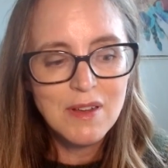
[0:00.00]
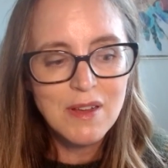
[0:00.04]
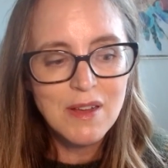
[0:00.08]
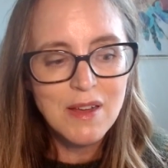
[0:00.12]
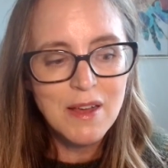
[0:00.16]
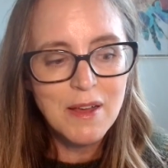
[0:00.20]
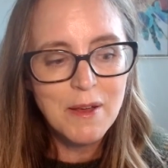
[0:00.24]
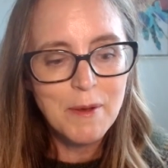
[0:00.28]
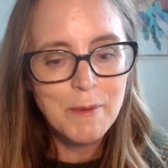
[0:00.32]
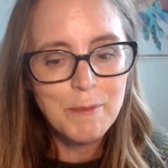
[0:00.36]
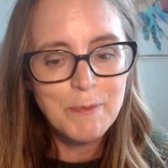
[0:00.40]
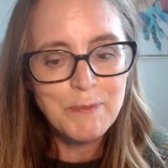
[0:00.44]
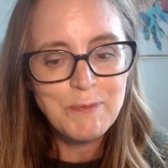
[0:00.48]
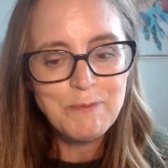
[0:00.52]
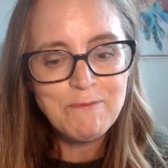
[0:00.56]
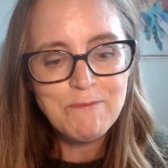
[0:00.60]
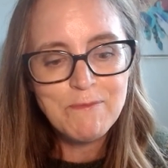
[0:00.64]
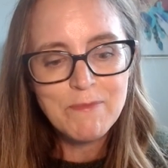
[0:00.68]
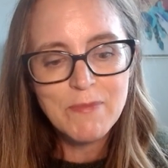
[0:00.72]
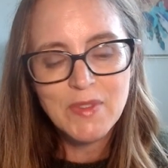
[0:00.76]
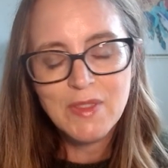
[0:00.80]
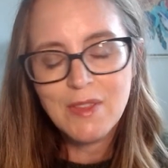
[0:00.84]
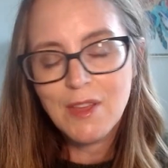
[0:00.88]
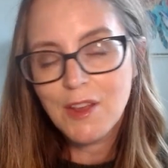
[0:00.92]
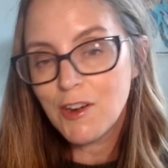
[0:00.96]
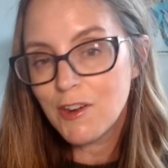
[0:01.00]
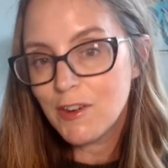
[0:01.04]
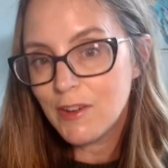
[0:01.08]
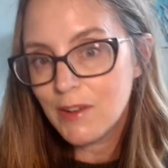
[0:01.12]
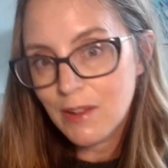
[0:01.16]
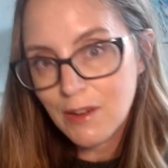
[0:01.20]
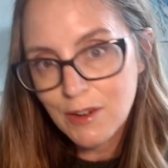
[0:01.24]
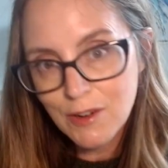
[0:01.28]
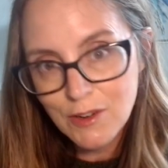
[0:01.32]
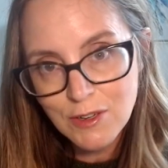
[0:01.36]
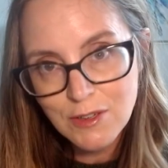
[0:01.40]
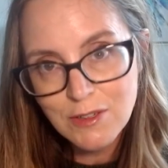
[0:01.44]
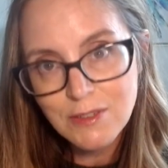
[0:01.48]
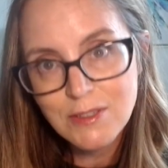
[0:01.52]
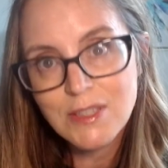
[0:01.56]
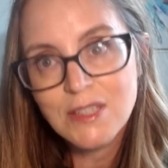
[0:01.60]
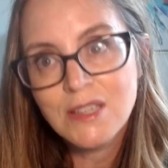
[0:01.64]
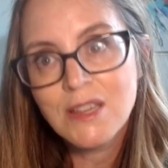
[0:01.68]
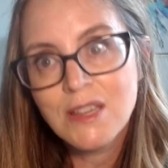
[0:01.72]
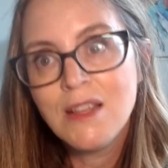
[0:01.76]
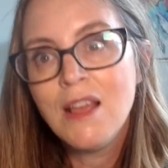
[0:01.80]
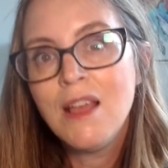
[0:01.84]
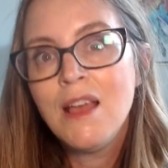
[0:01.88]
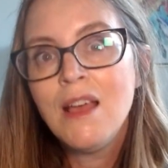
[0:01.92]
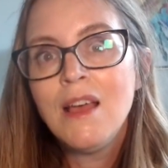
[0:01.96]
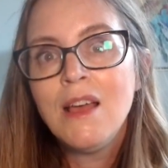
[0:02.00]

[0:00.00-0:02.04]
that are knitters